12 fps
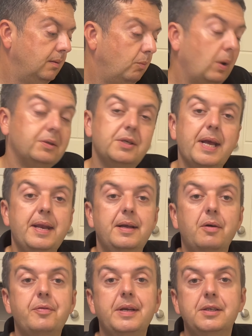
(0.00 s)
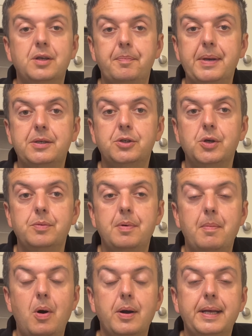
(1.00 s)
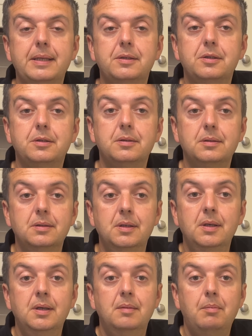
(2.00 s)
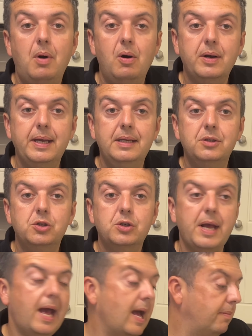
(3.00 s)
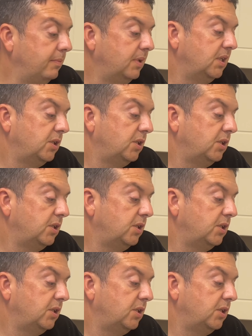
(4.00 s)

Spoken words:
Once again, I think it's a big supermarket's marketing scam.